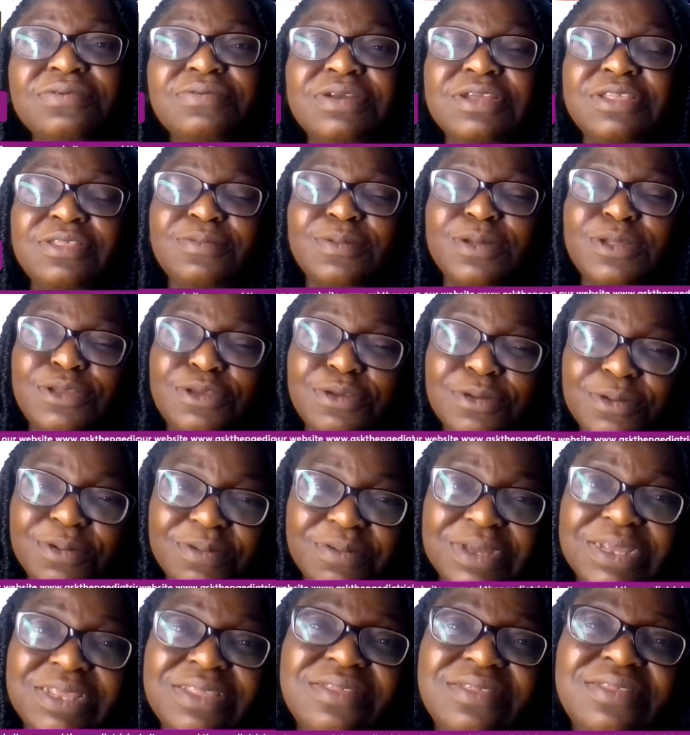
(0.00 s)
Please be
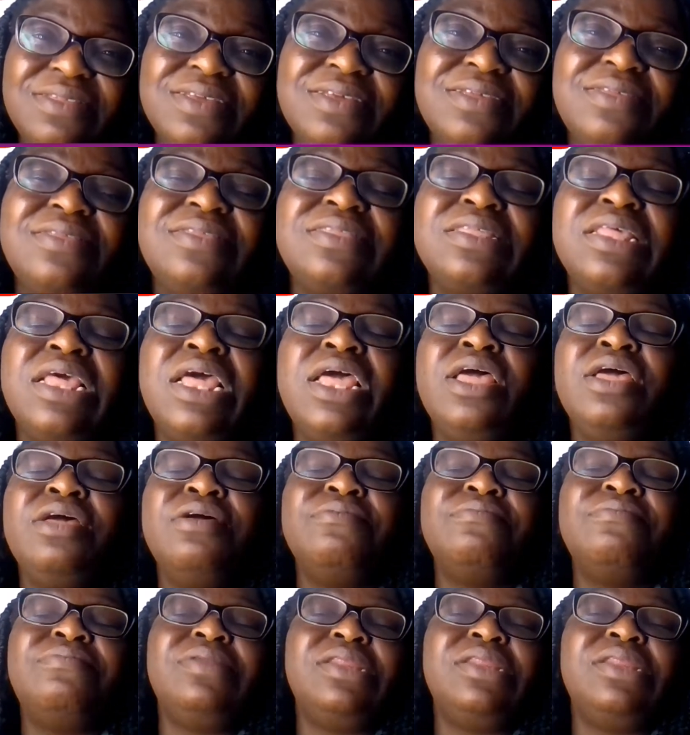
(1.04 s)
patient with us.
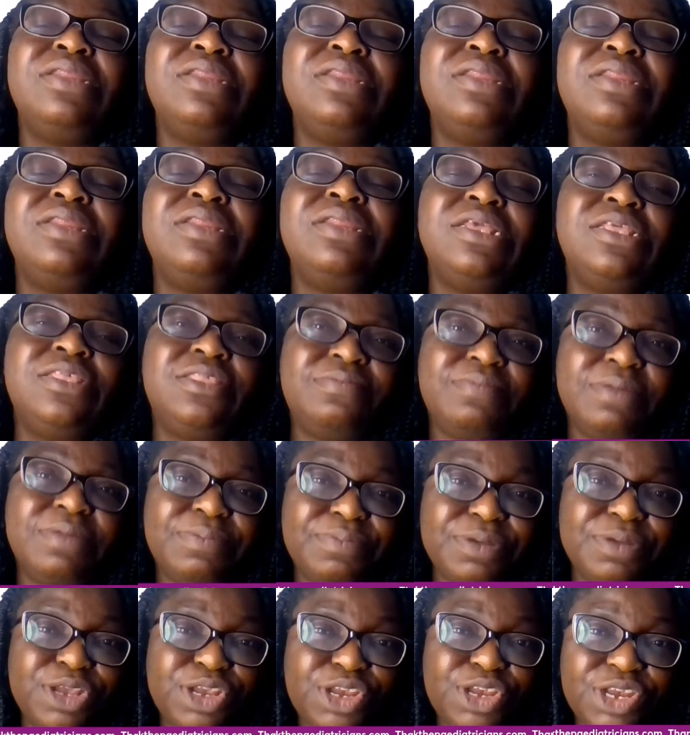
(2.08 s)
And on
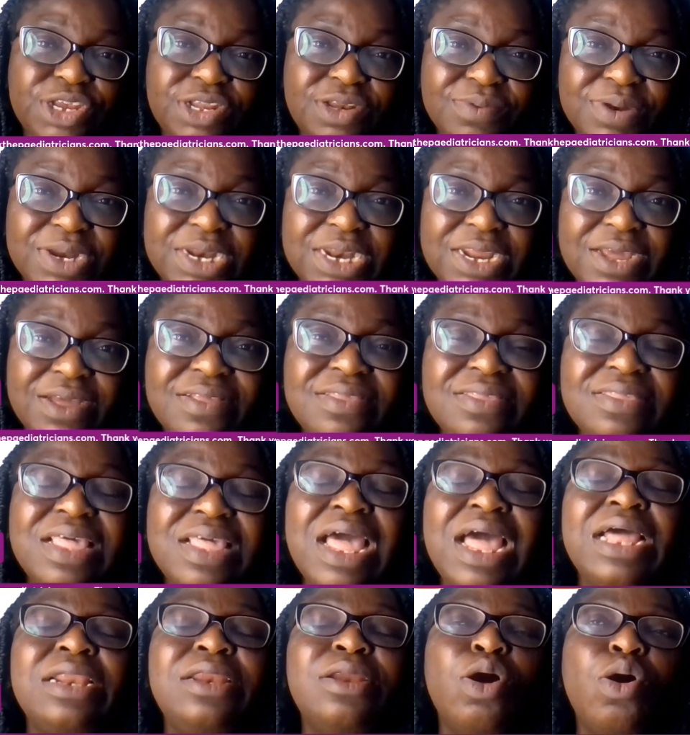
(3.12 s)

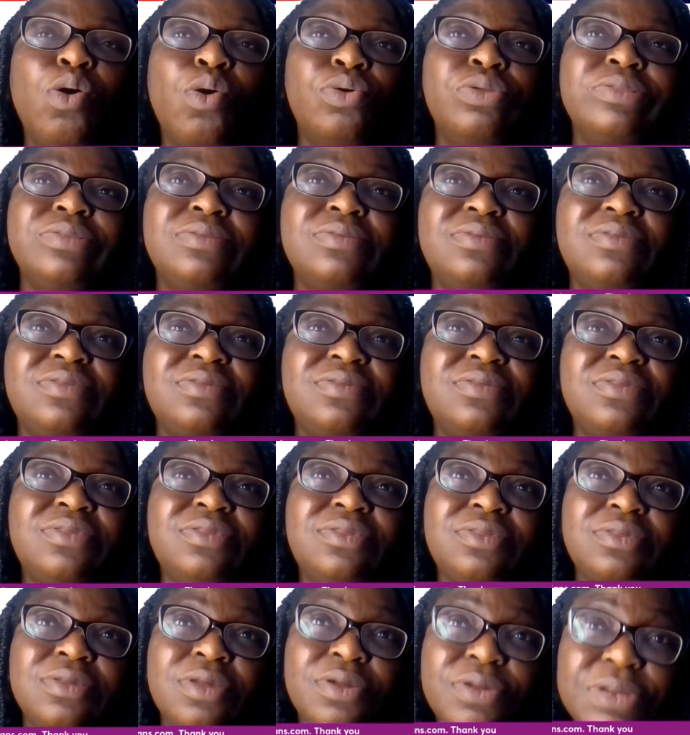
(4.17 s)
Sundays, you will not be able
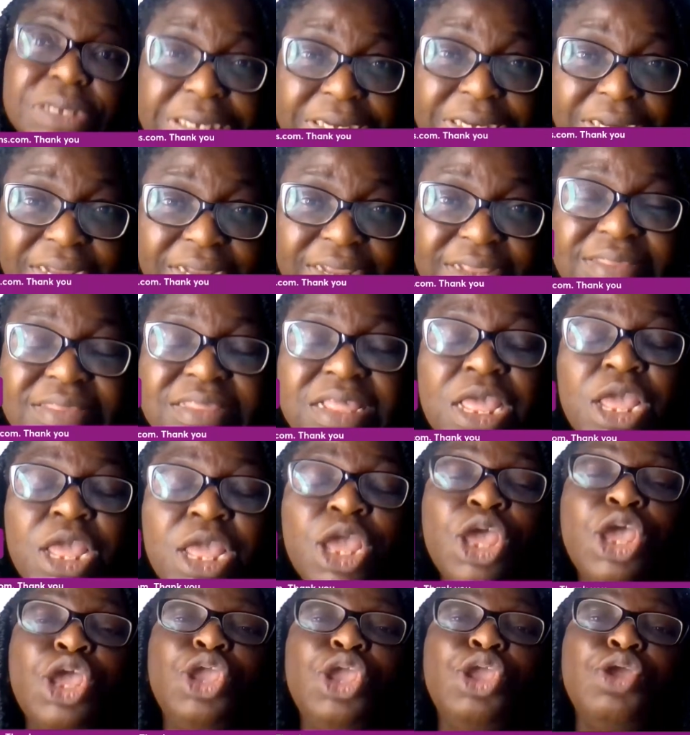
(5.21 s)
to post your
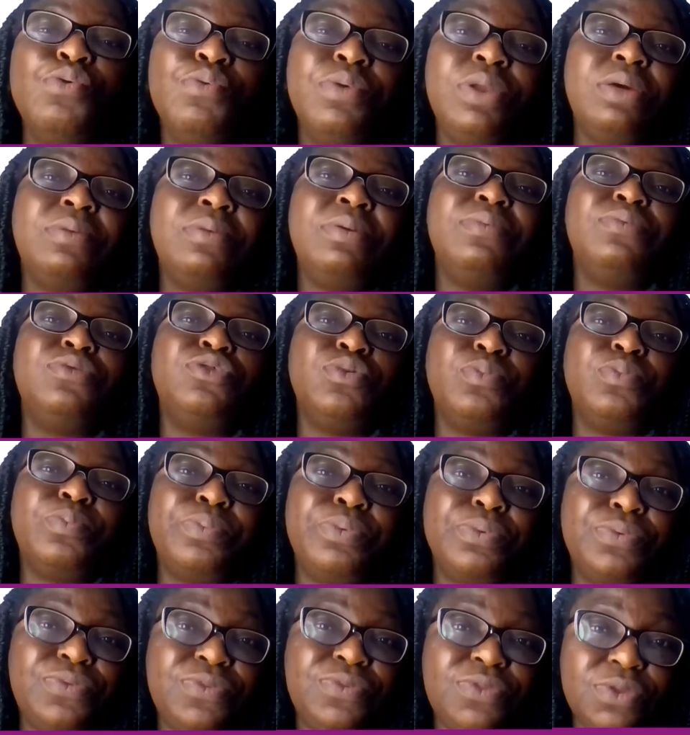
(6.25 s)
questions because
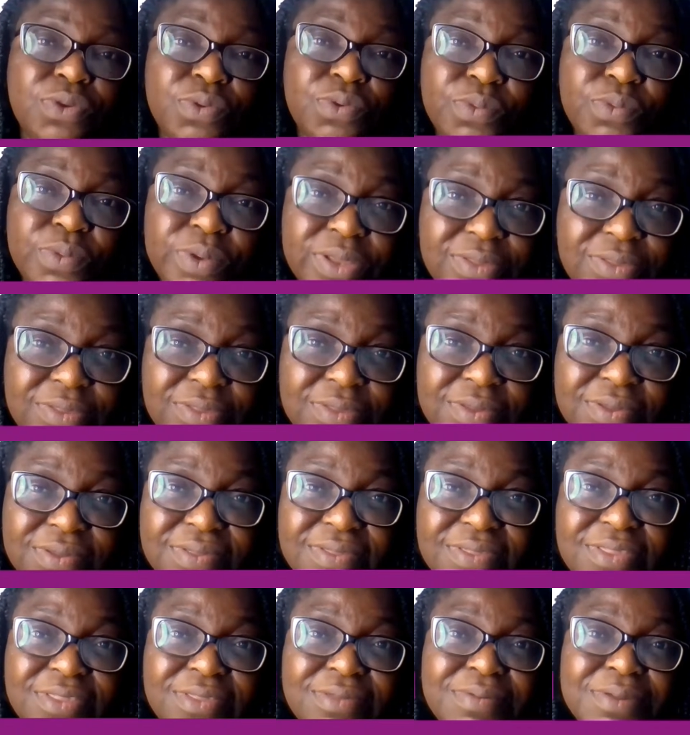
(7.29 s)
that's our break
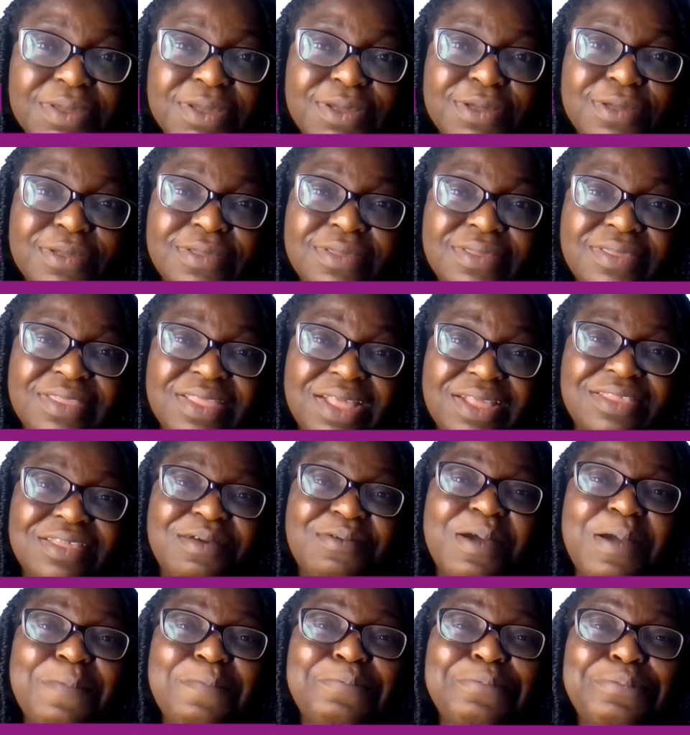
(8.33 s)
day.
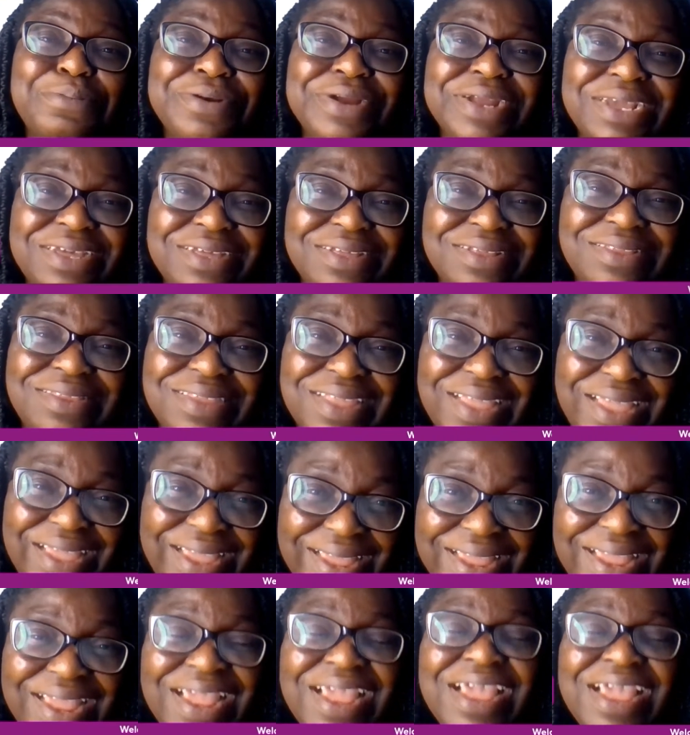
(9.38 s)
So we
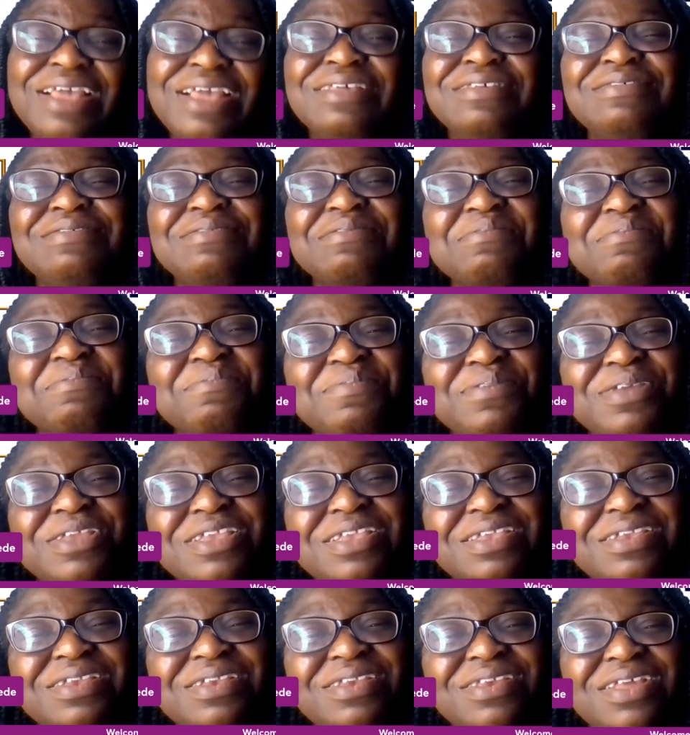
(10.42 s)
usually don't open our
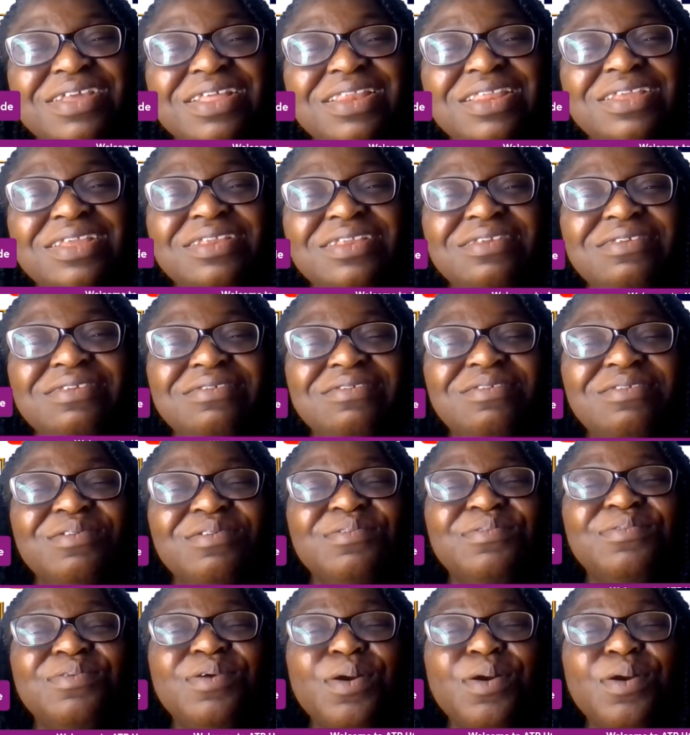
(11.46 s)
group on that day.